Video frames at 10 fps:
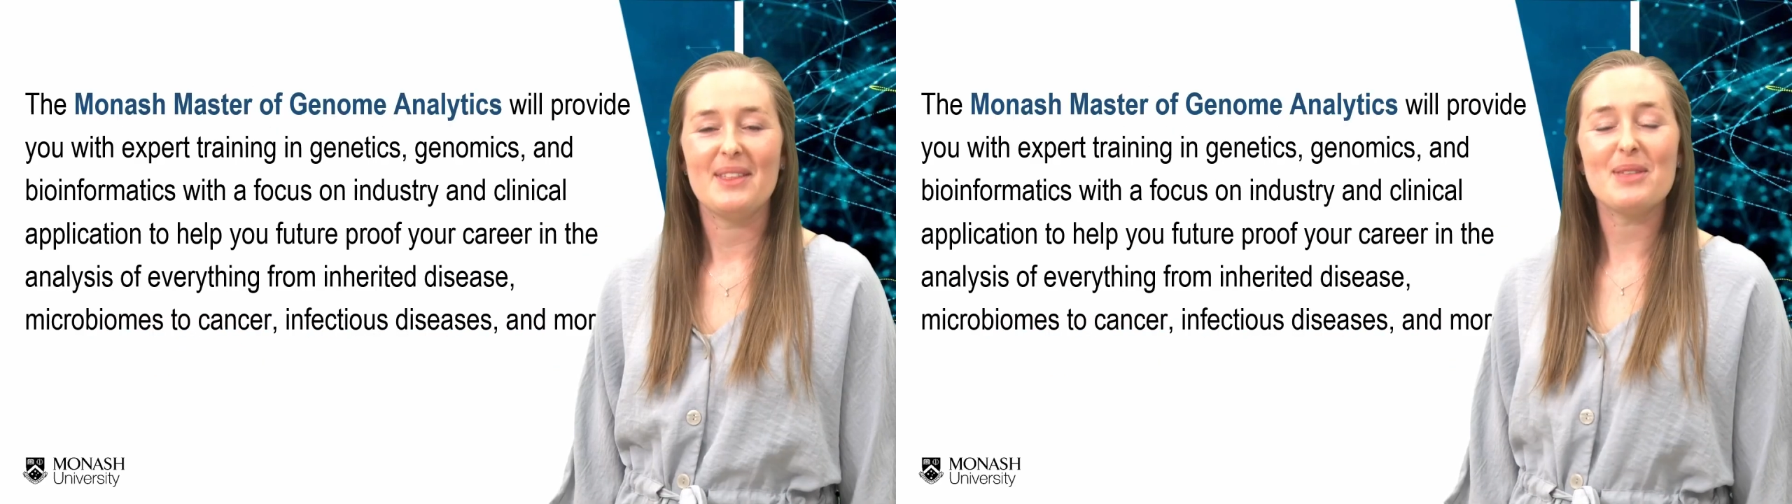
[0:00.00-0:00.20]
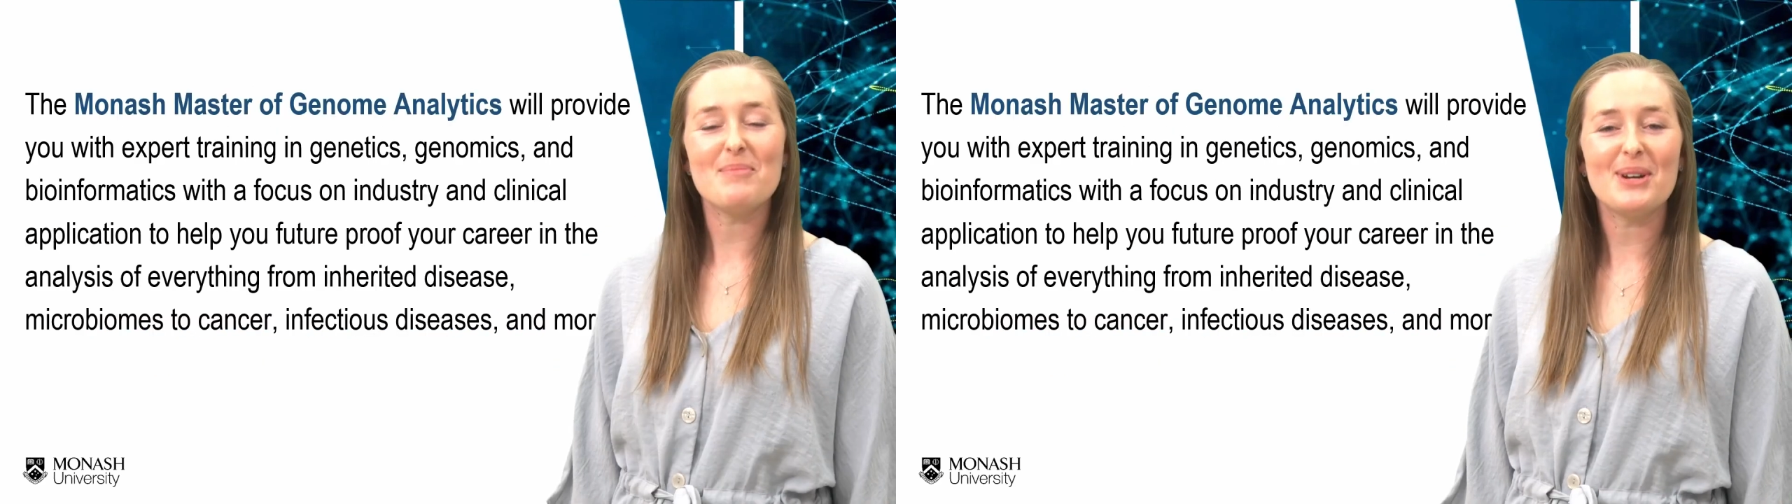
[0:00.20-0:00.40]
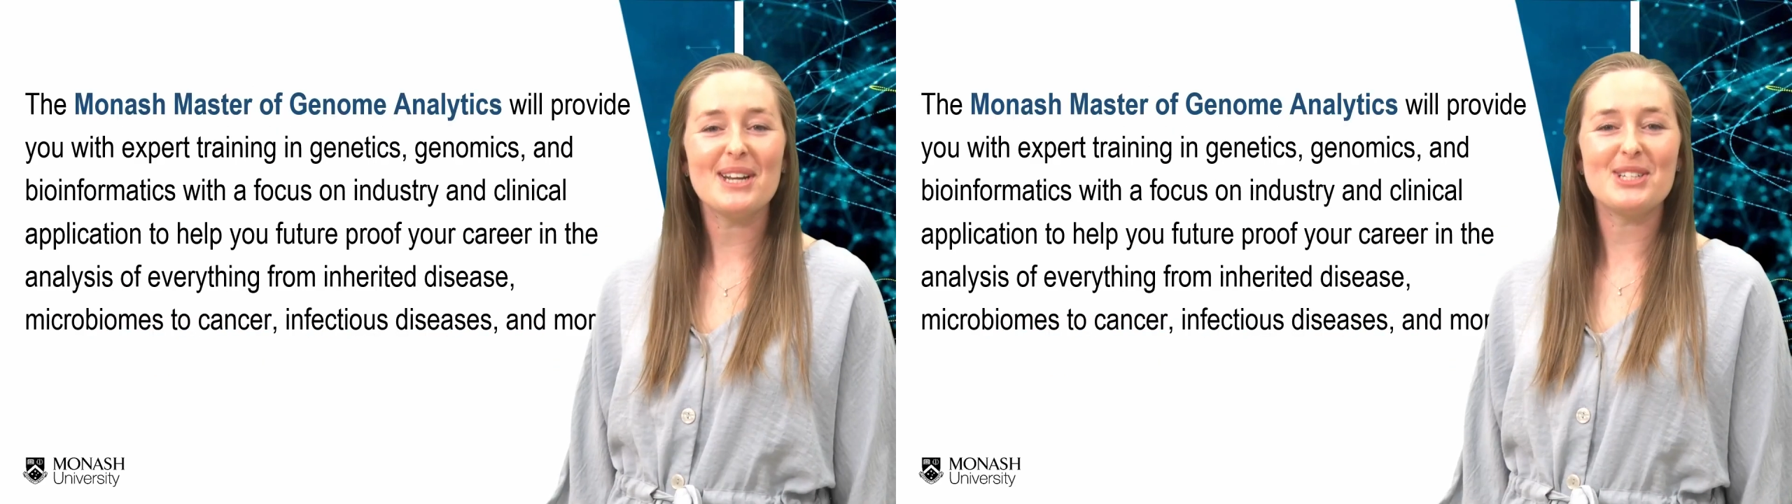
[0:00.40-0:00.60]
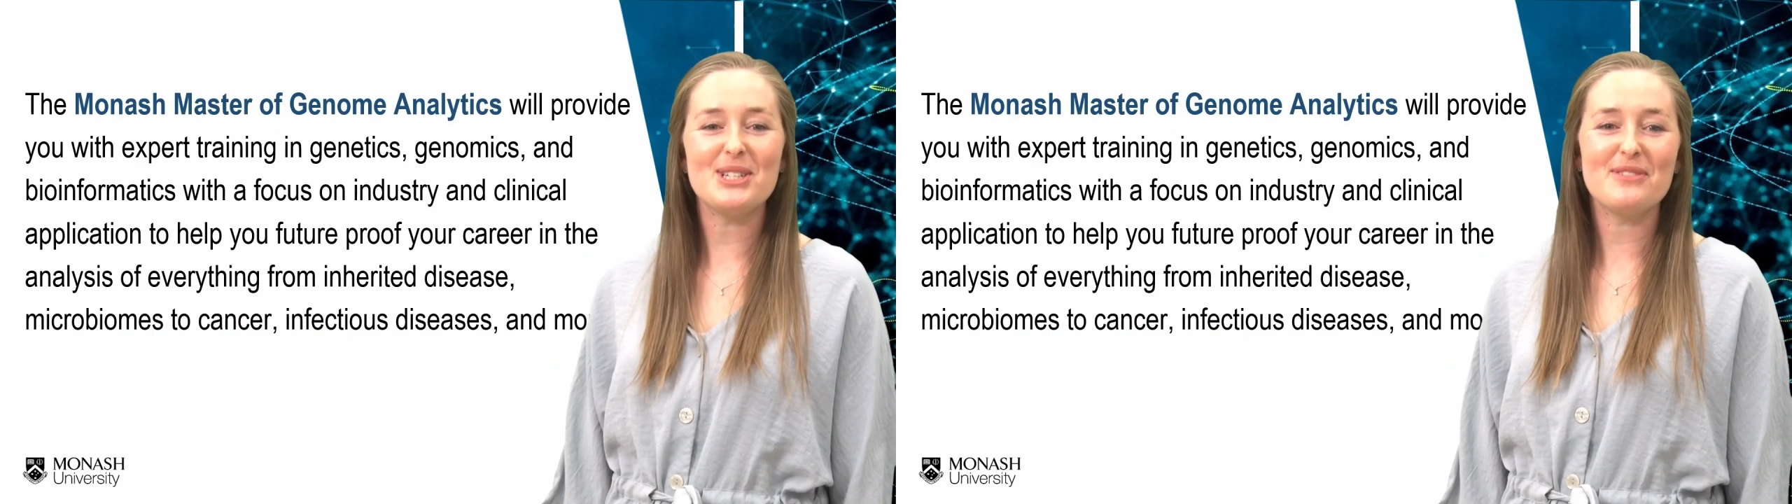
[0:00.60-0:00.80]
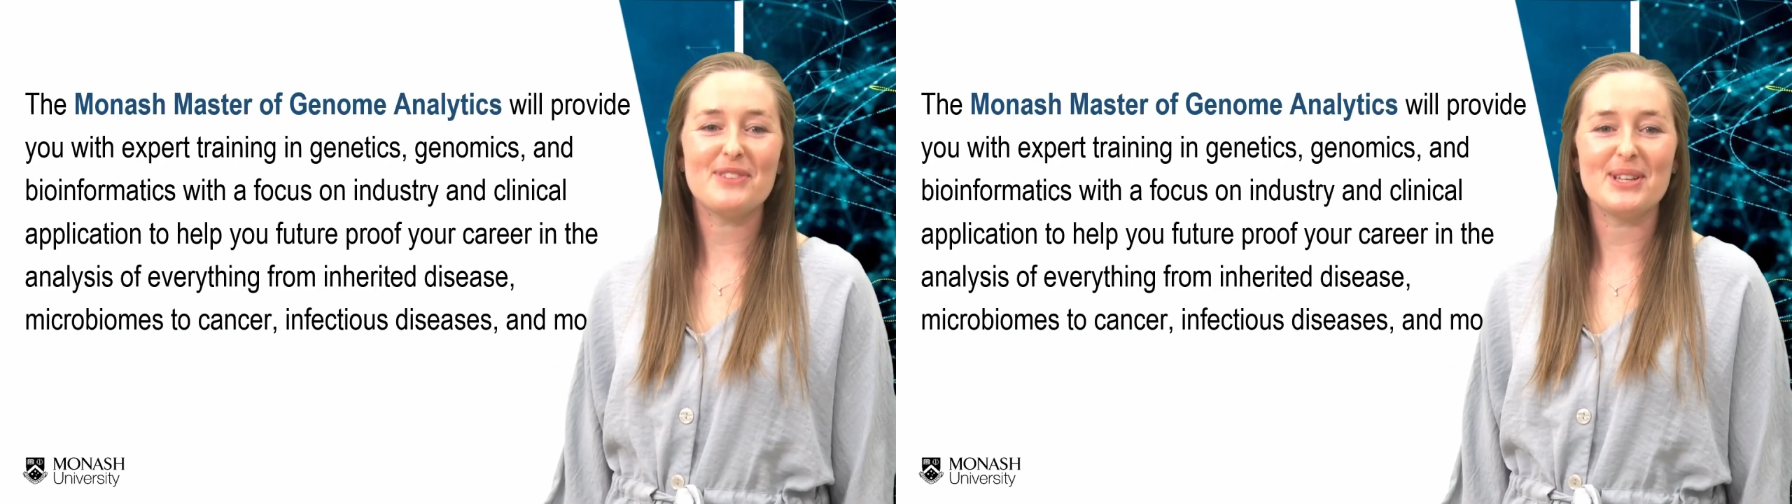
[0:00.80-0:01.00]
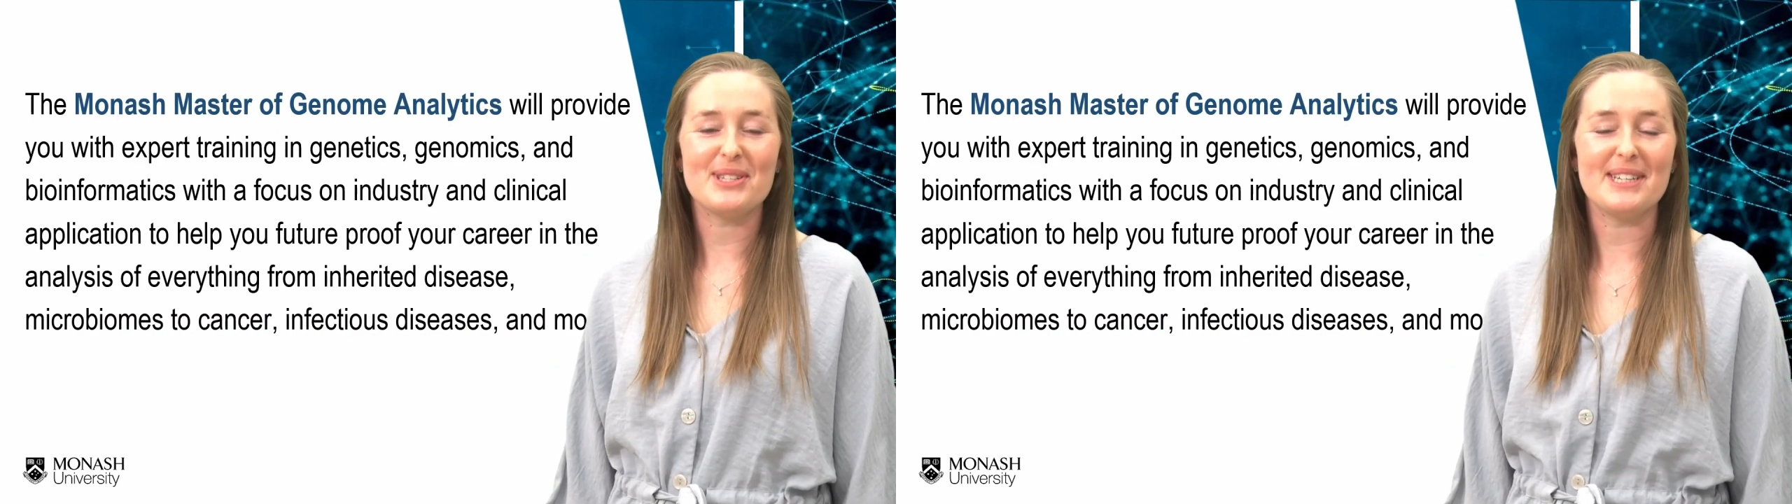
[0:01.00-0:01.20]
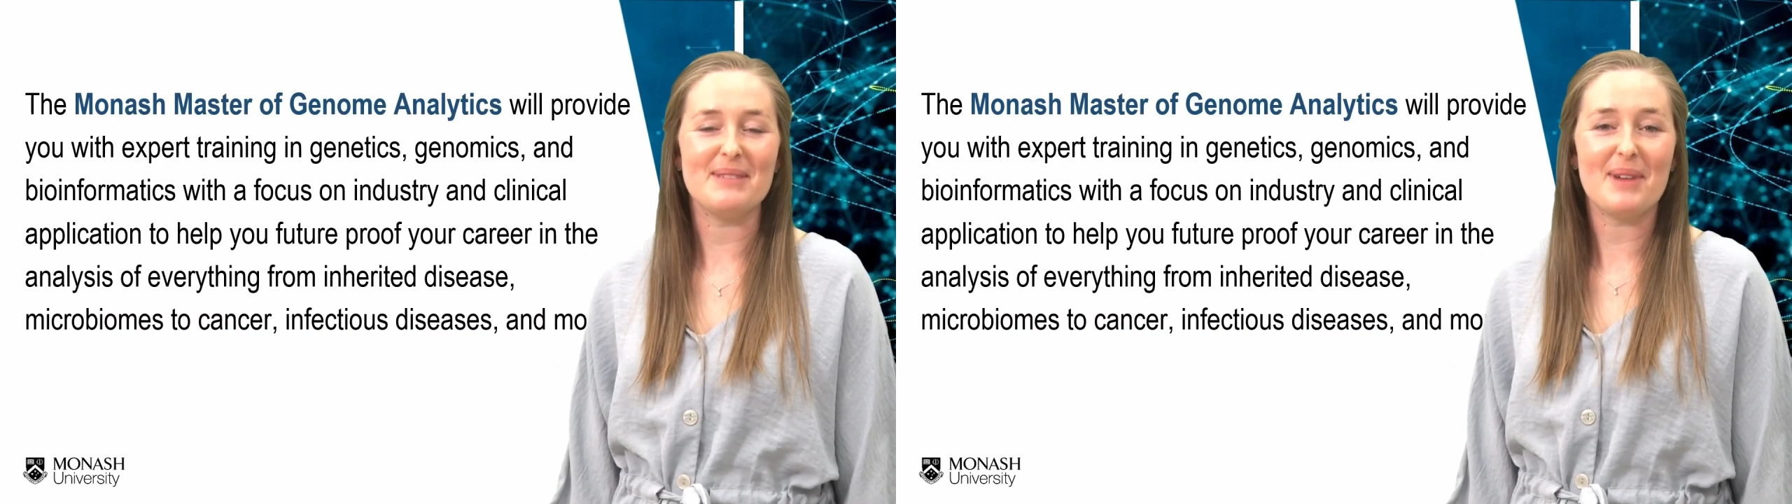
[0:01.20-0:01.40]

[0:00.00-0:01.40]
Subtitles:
The Monash University